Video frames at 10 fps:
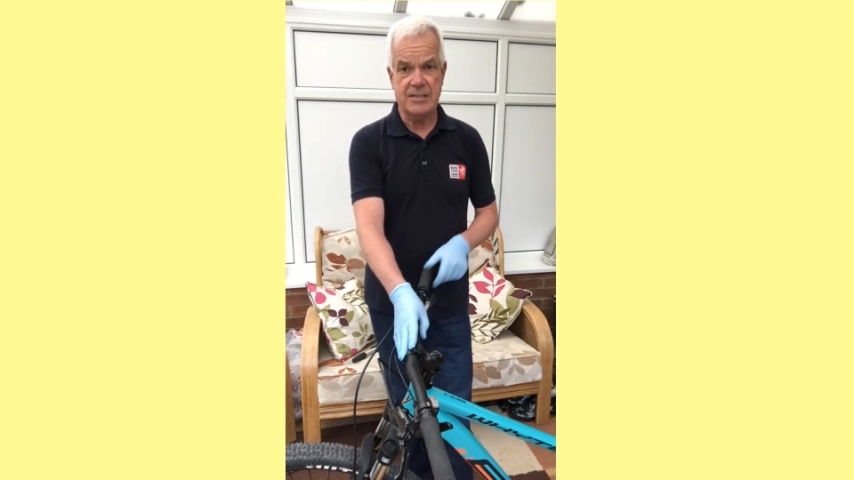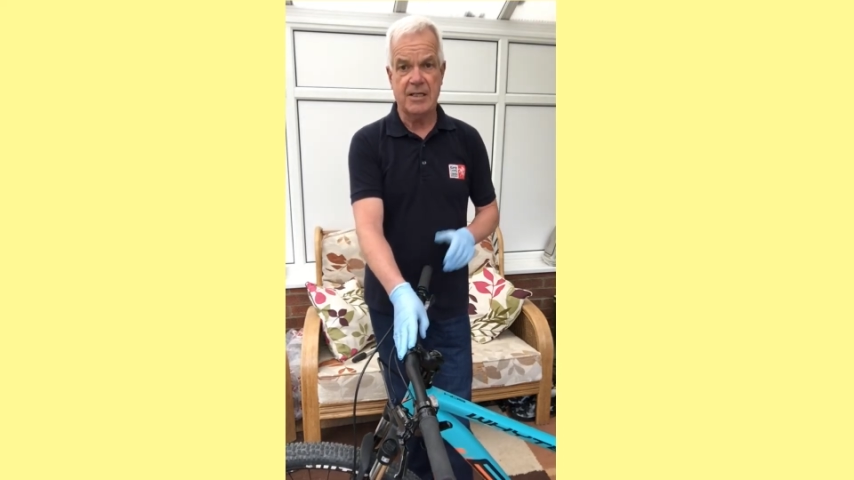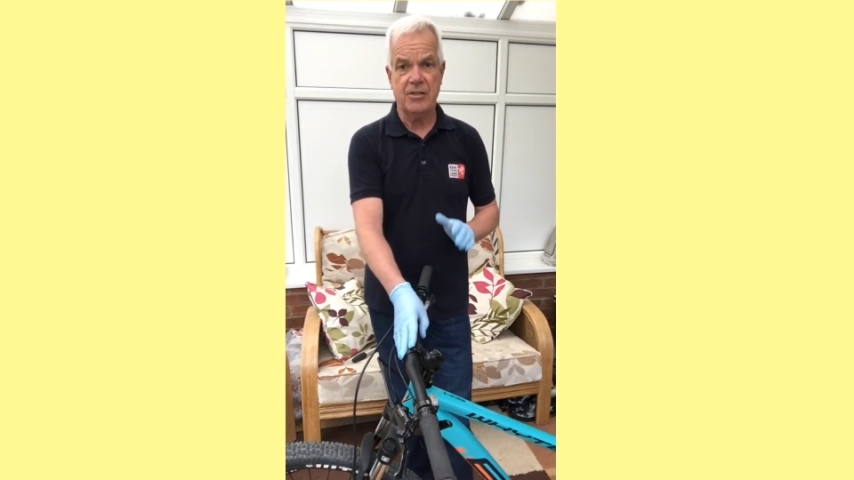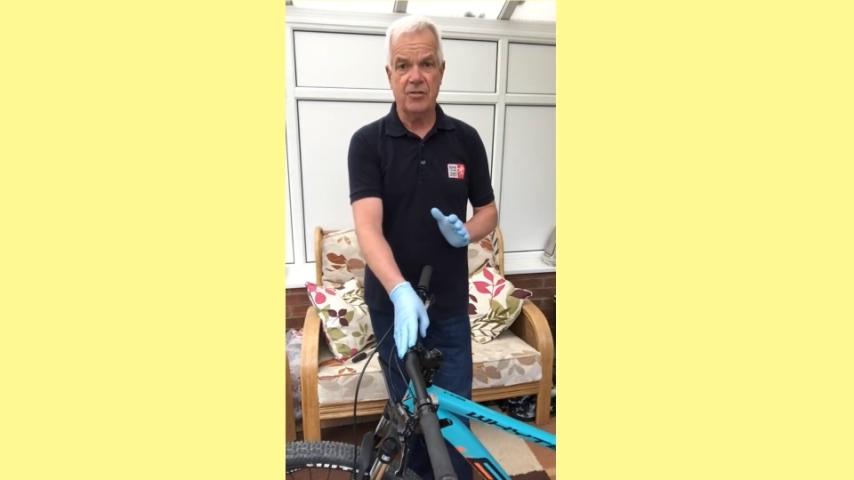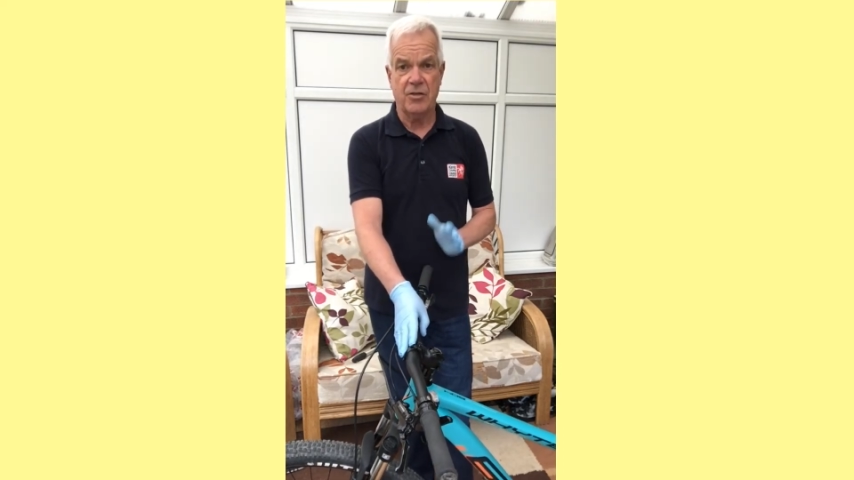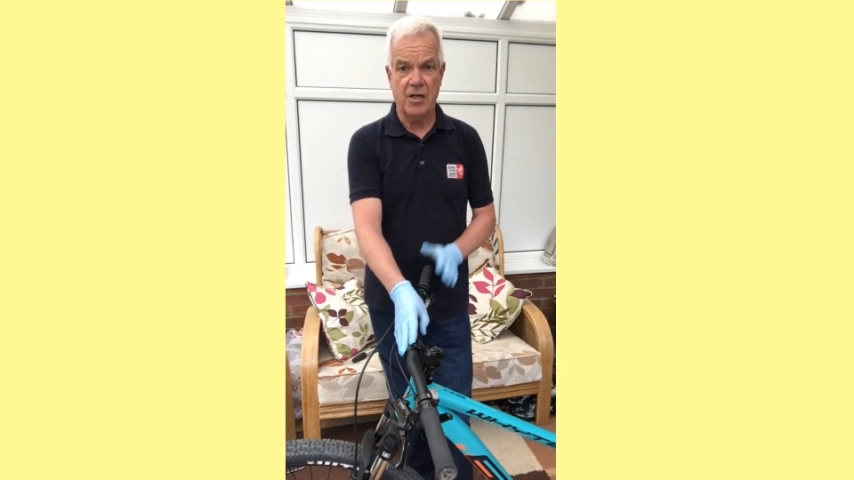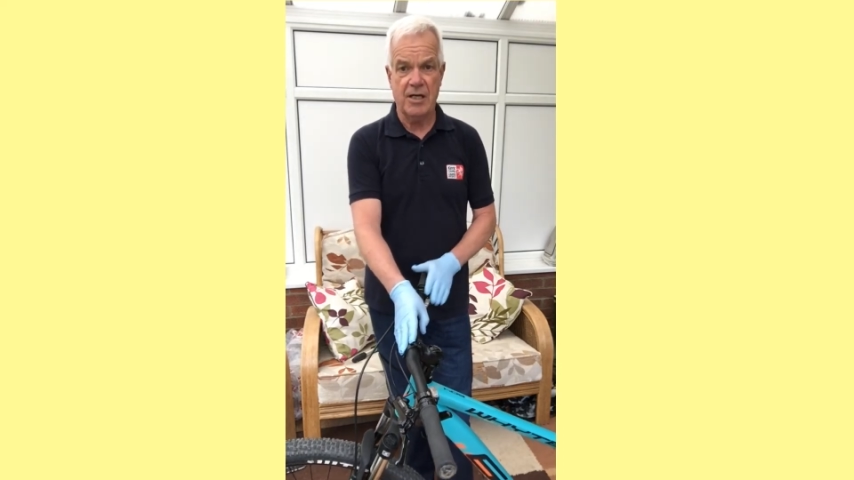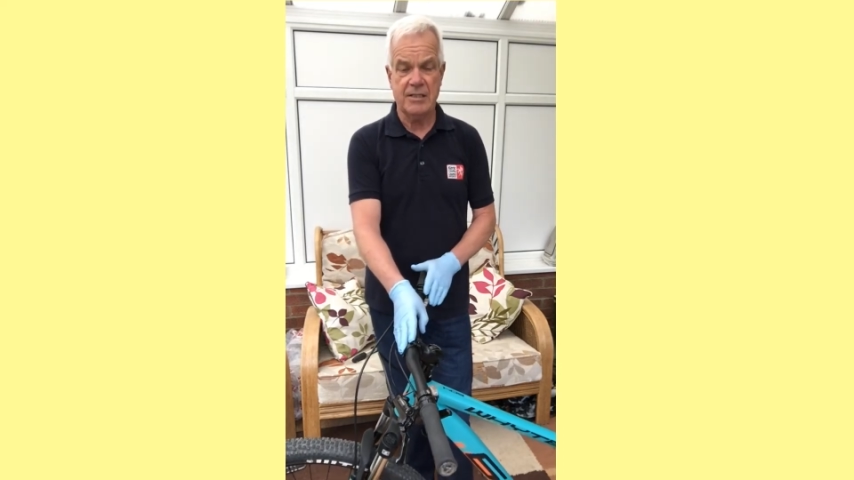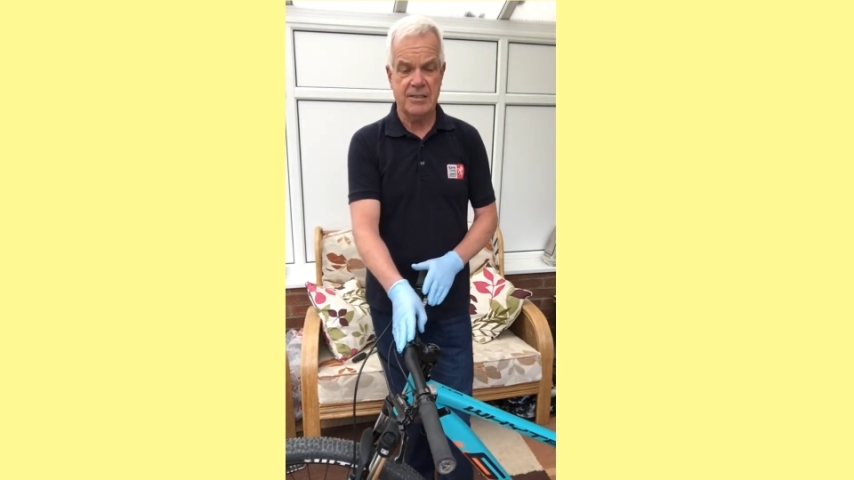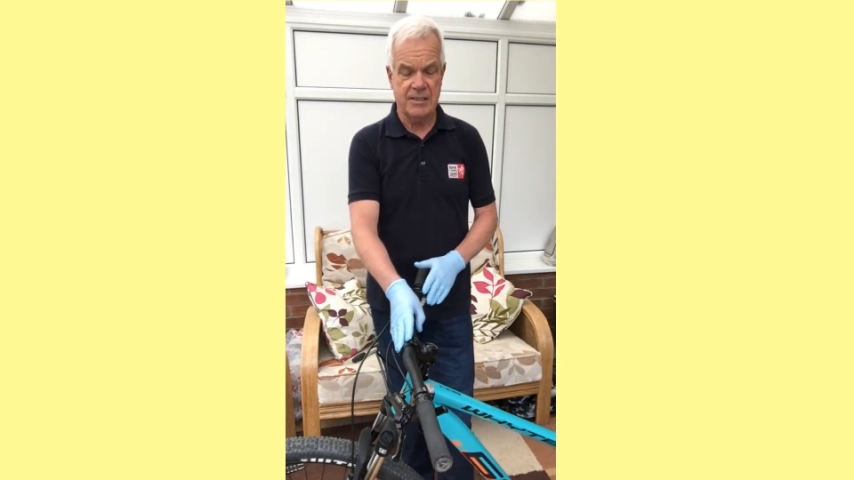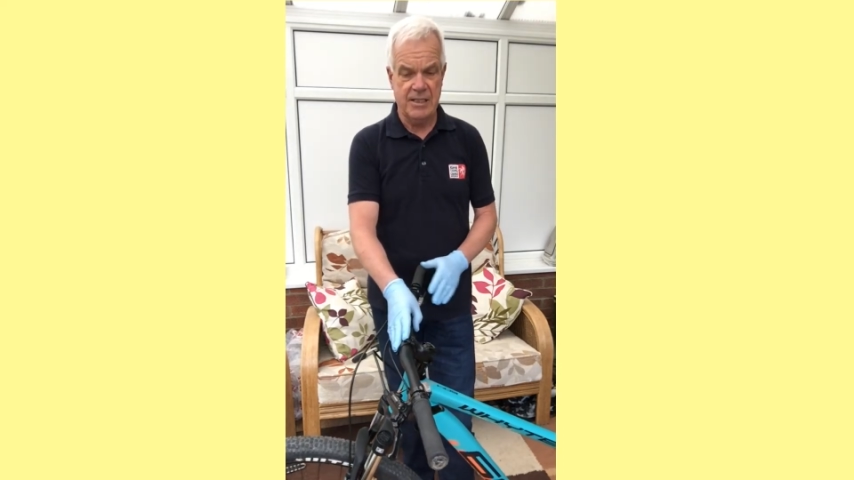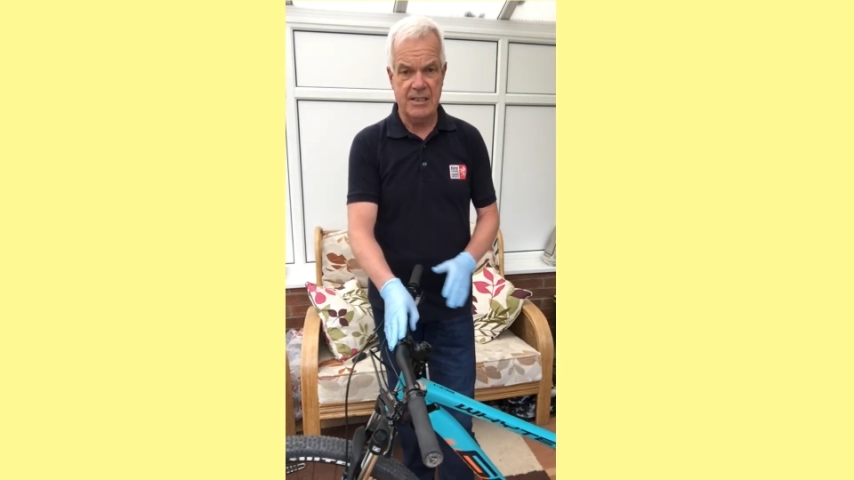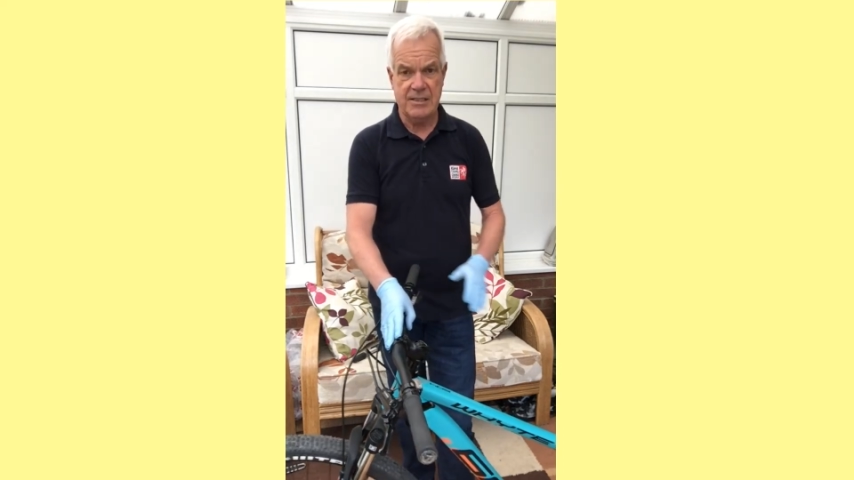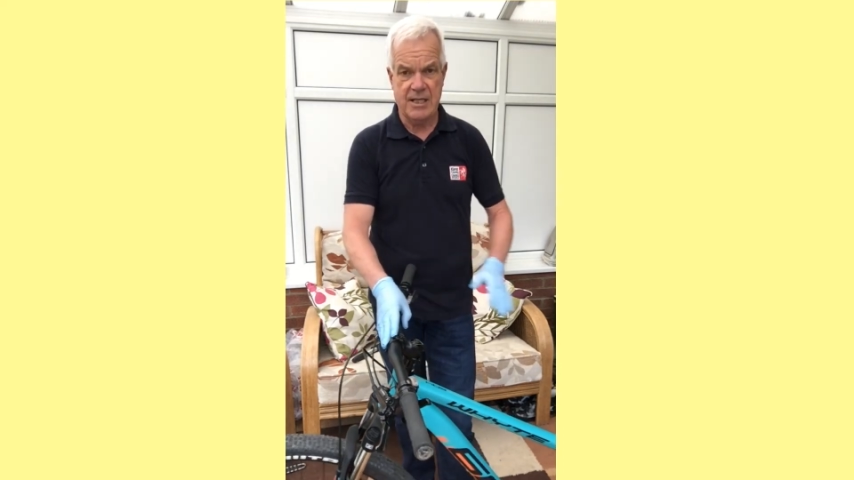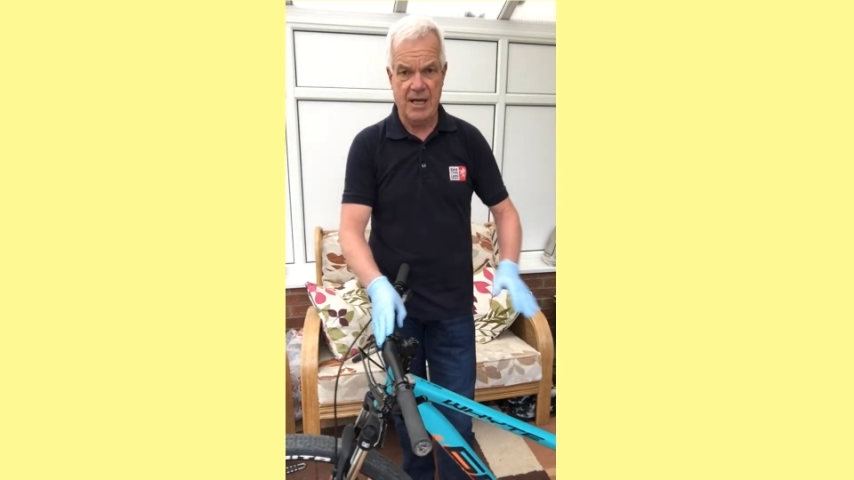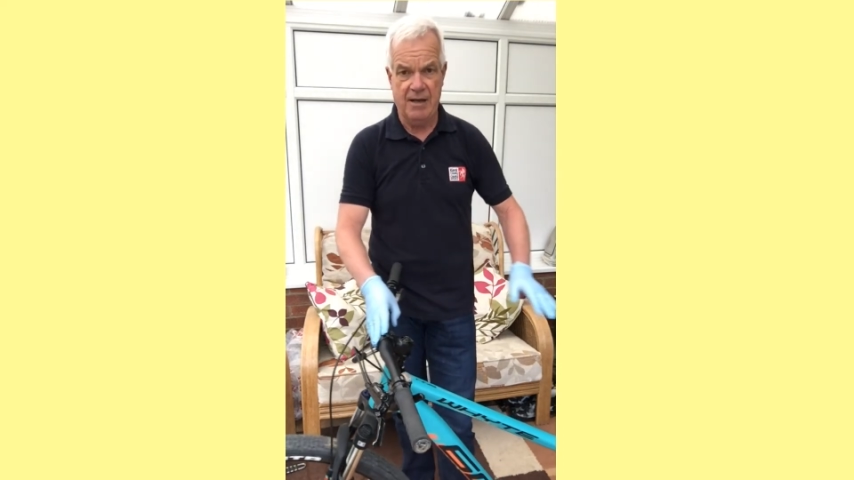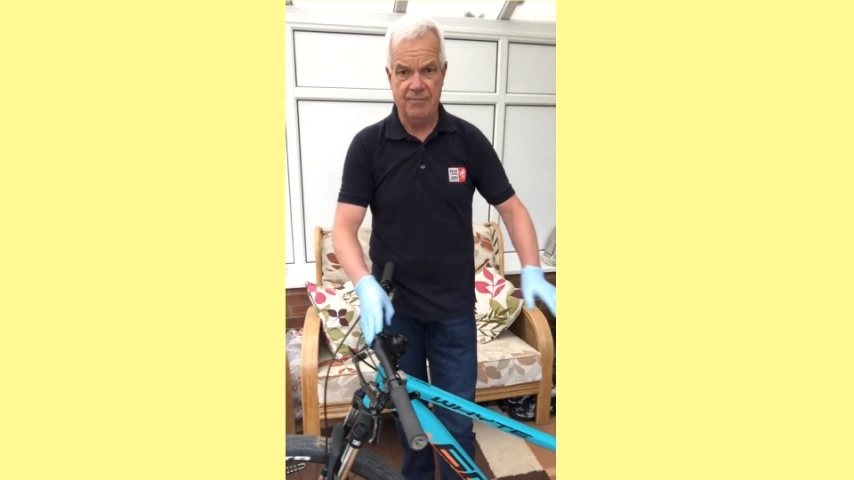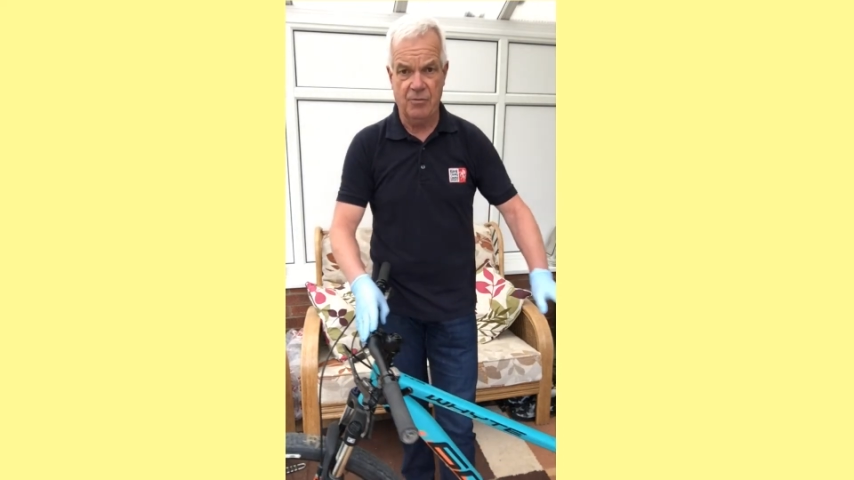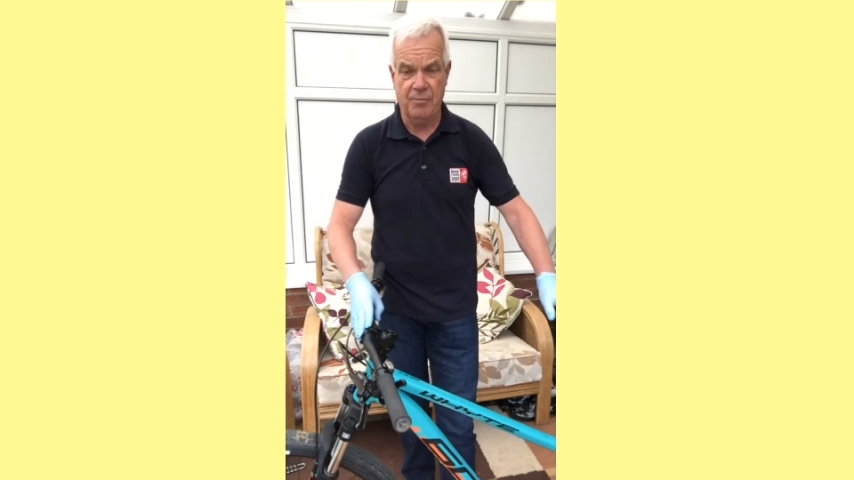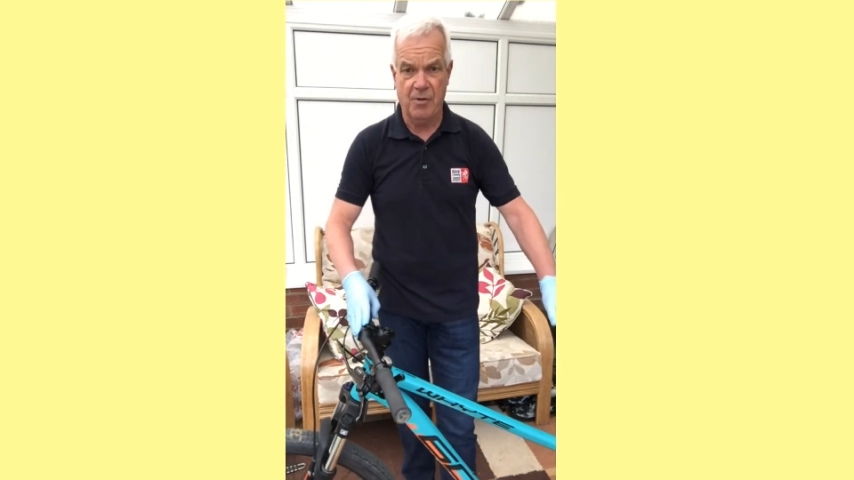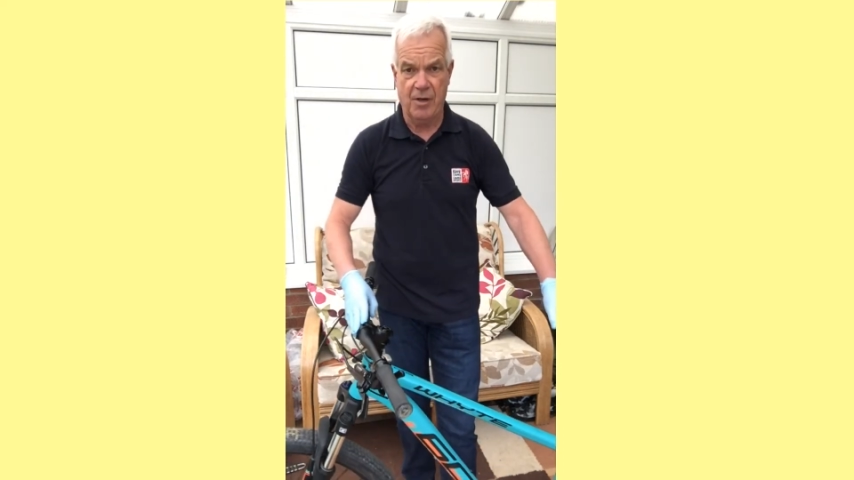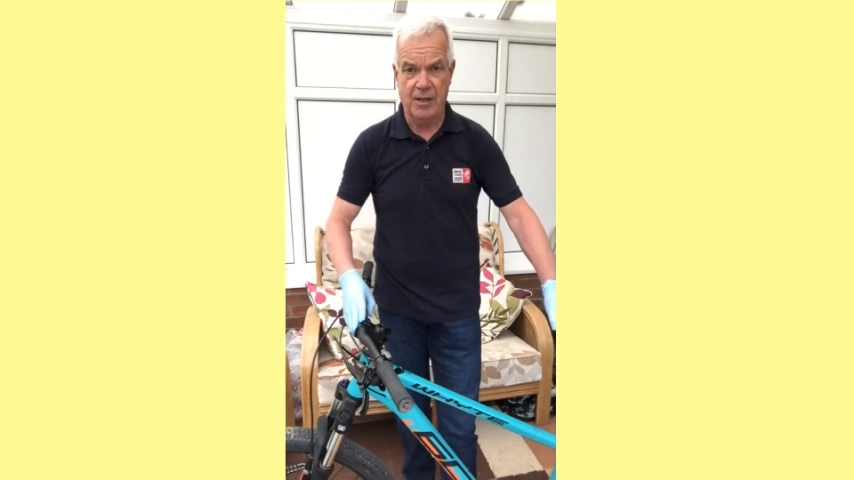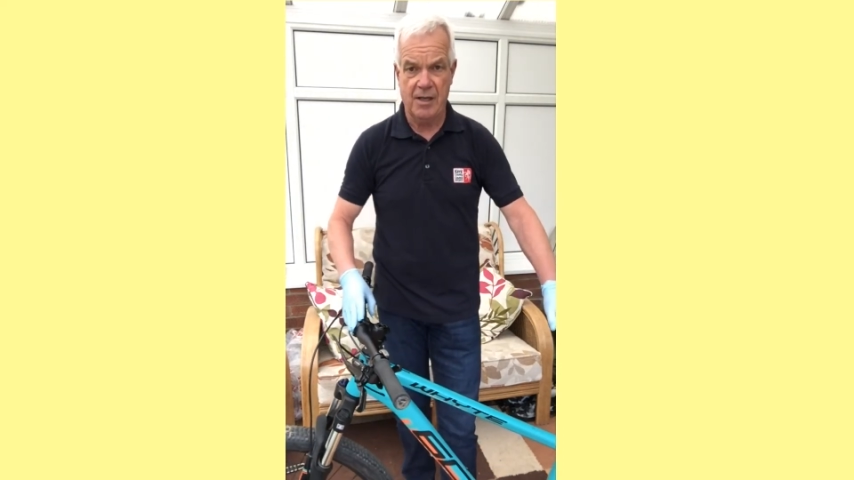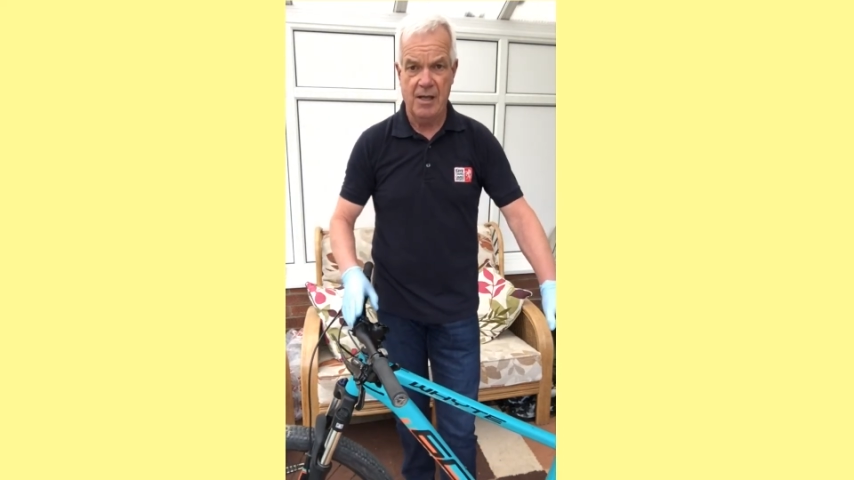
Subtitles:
then you're going to need to have your bike